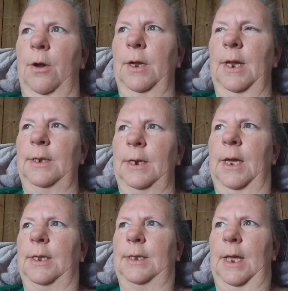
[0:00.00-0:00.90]
getting
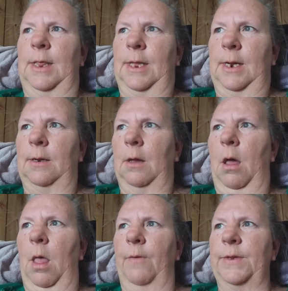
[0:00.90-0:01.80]
nice, and then
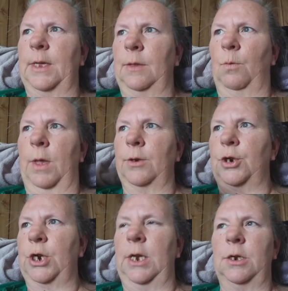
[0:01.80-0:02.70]
all of a sudden the weather
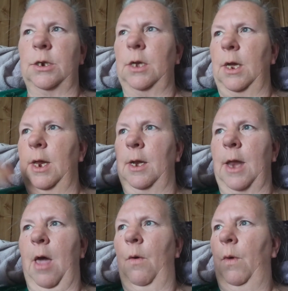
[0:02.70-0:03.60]
changed, and
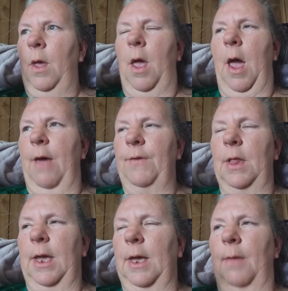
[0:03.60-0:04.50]
now I feel
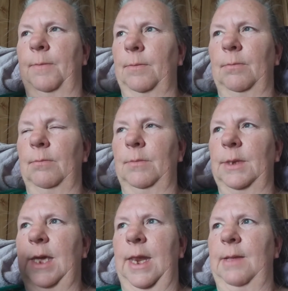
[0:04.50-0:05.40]
like I'm
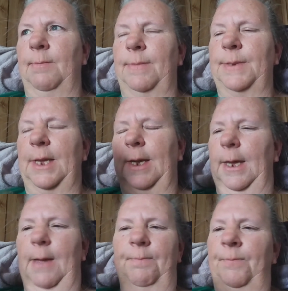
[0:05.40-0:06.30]
getting sick
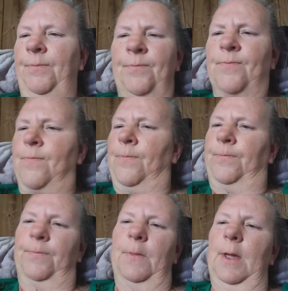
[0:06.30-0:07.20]
again.
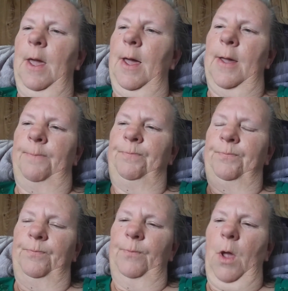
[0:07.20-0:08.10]
Um,
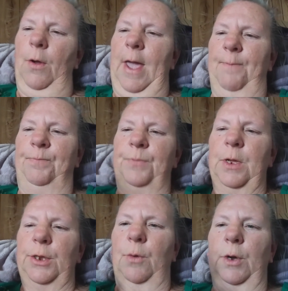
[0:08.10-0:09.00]
okay,
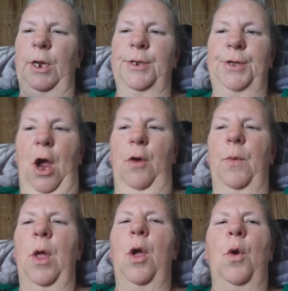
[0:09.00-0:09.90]
so we're going to start
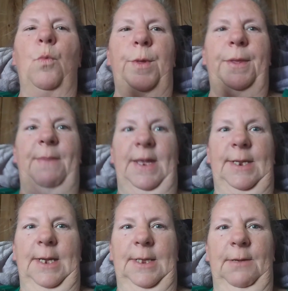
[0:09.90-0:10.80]
with the
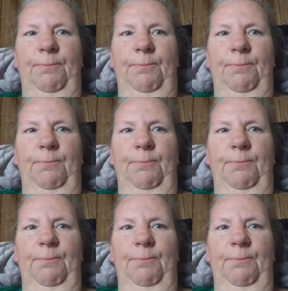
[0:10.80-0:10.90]
basics.